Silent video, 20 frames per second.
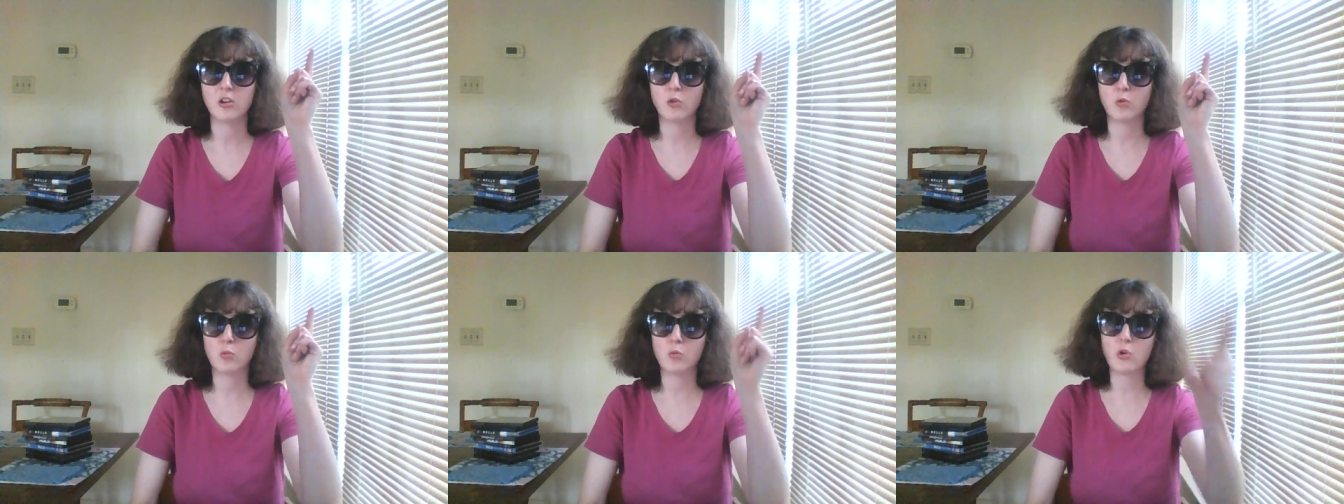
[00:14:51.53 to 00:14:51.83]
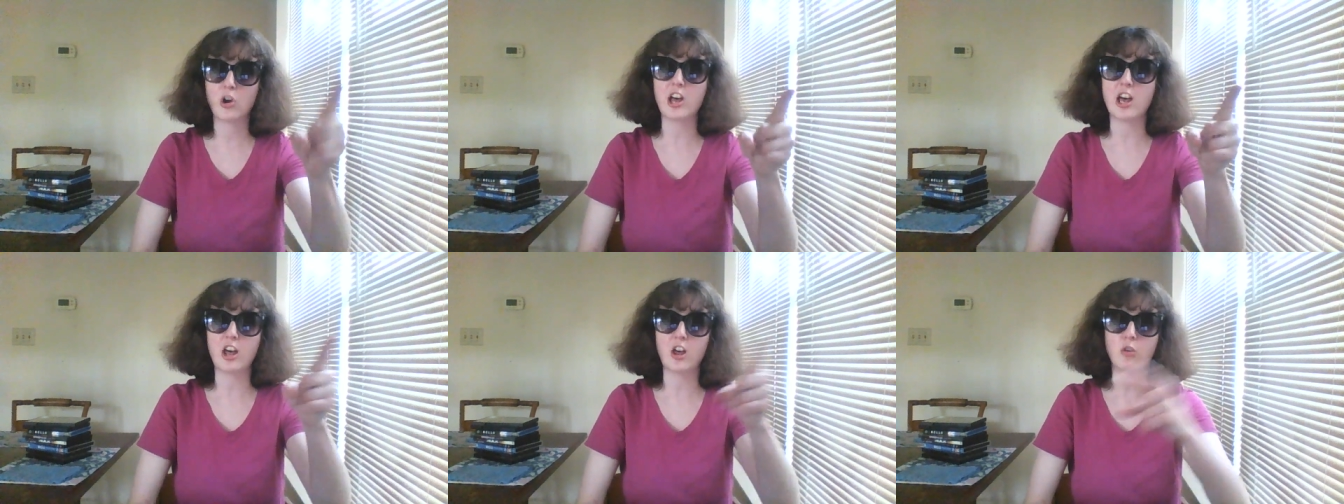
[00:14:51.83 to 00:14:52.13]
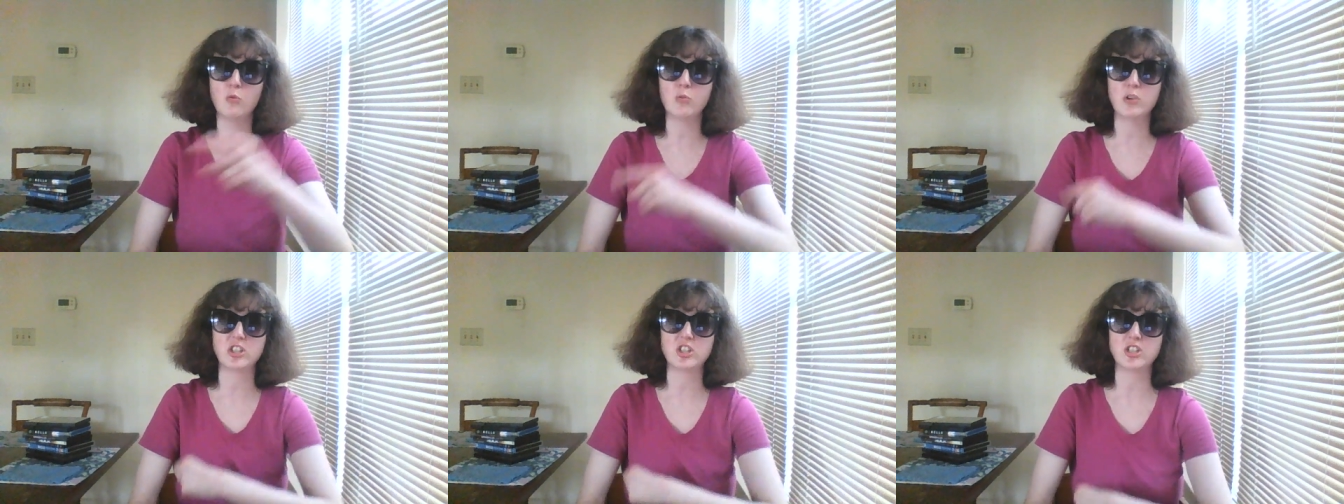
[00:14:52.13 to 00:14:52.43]

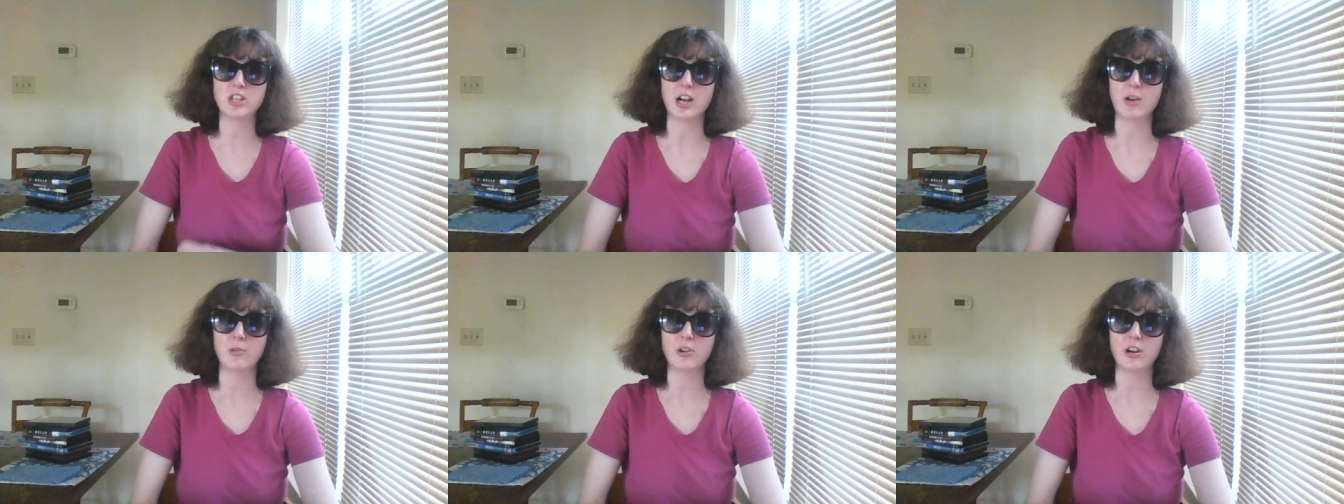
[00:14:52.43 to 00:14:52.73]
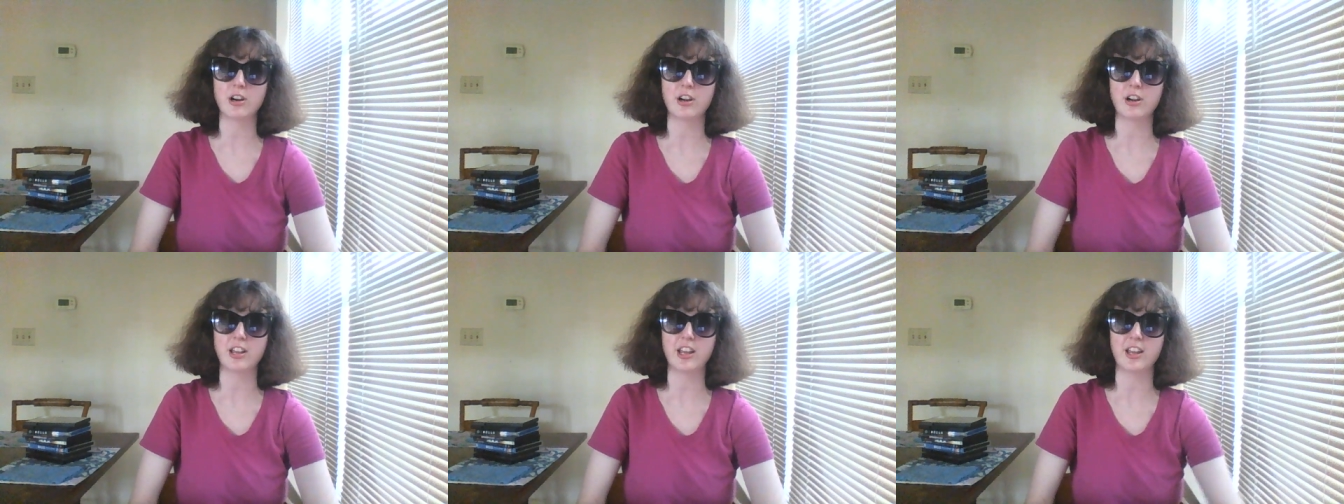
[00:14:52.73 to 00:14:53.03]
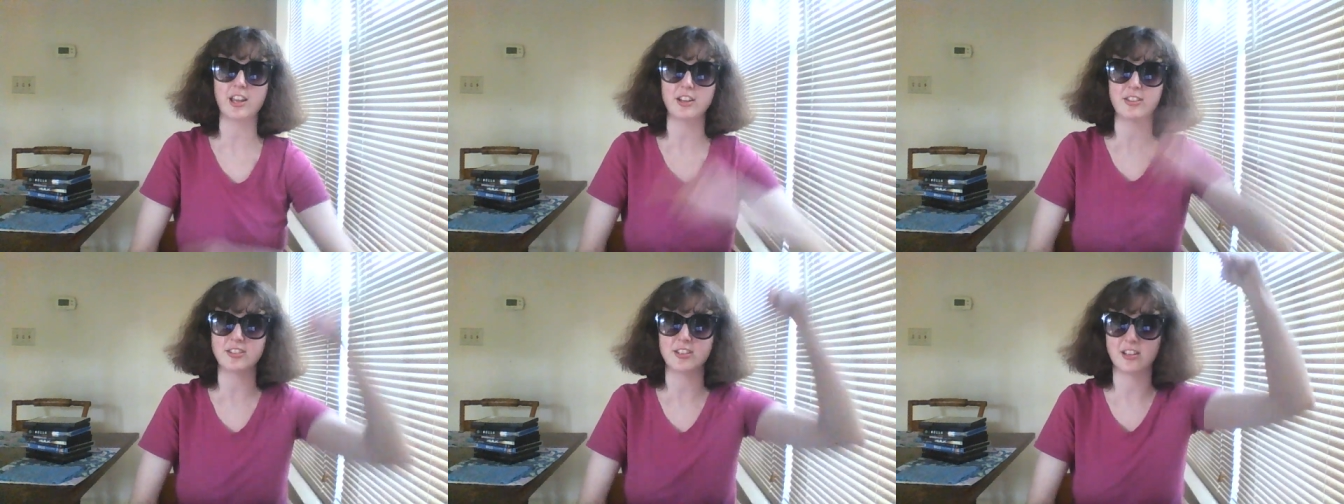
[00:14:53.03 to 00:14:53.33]
Well, whichever it
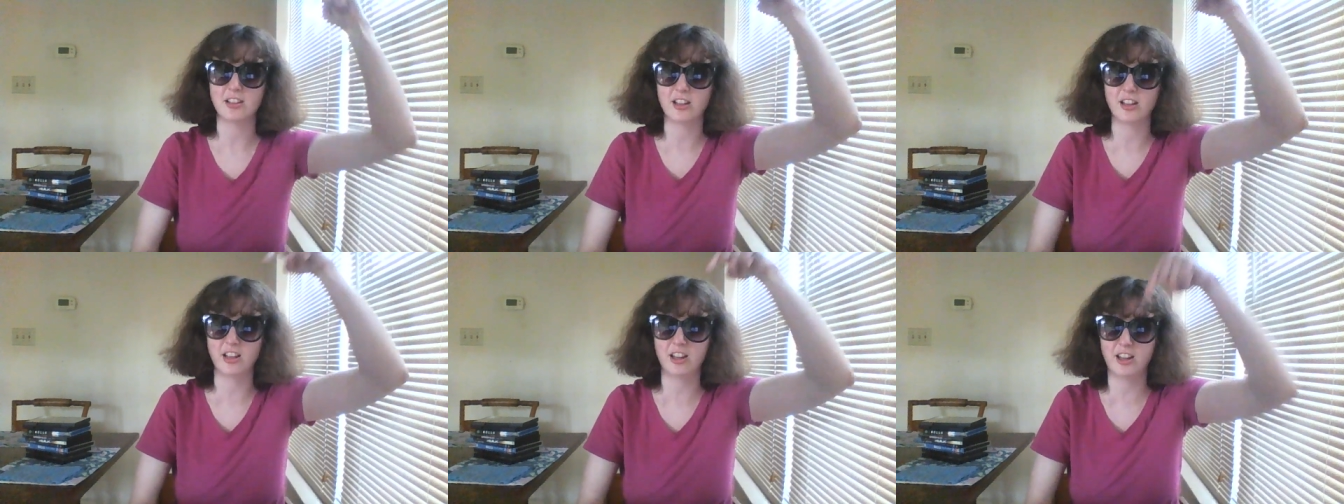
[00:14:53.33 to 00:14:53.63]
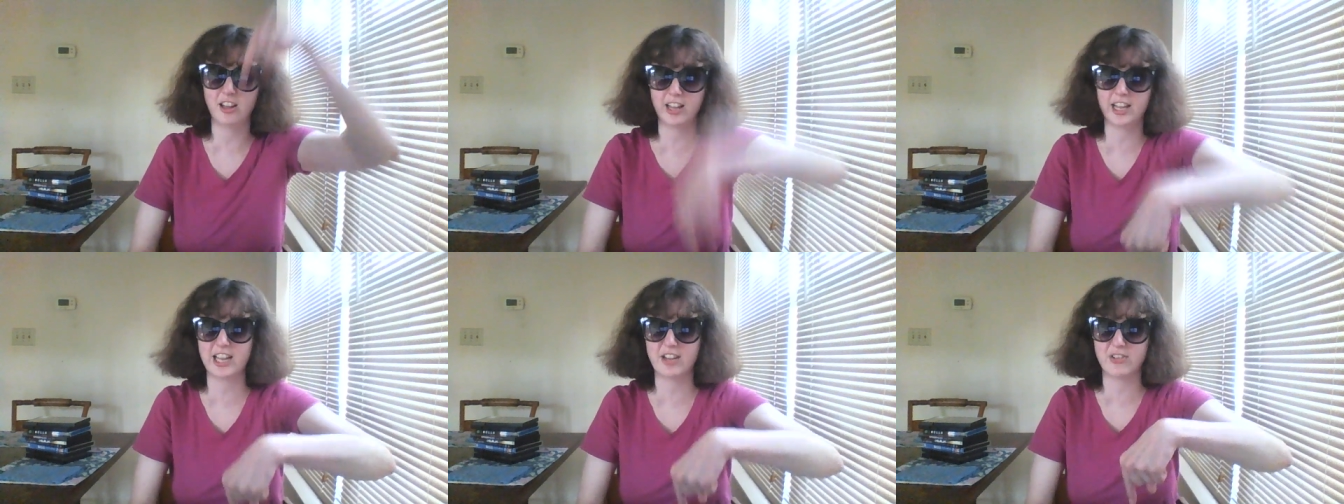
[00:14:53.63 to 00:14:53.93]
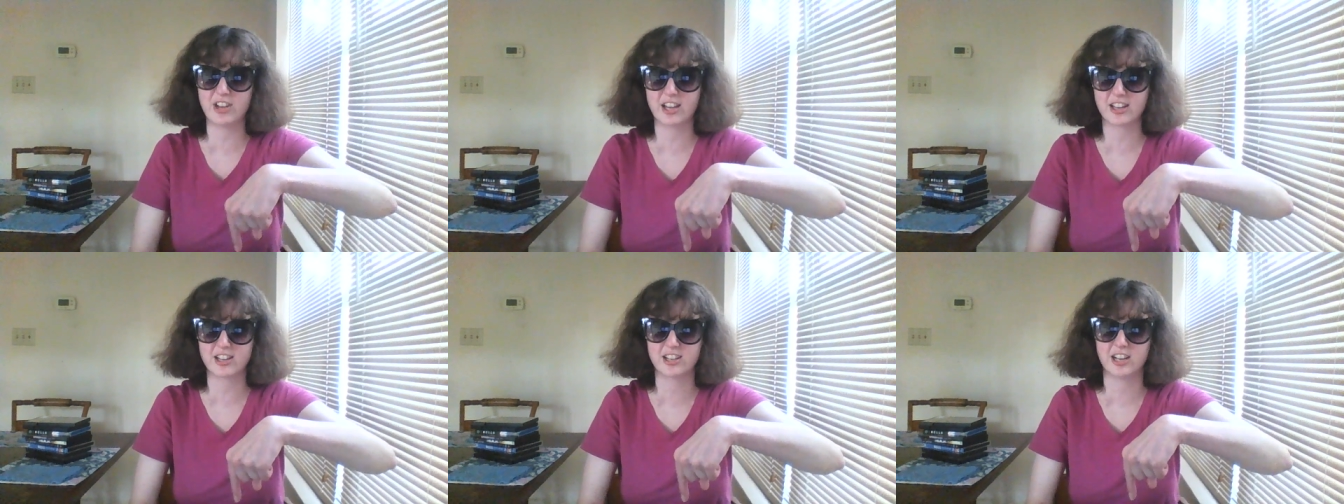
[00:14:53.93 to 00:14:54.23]
is, leave a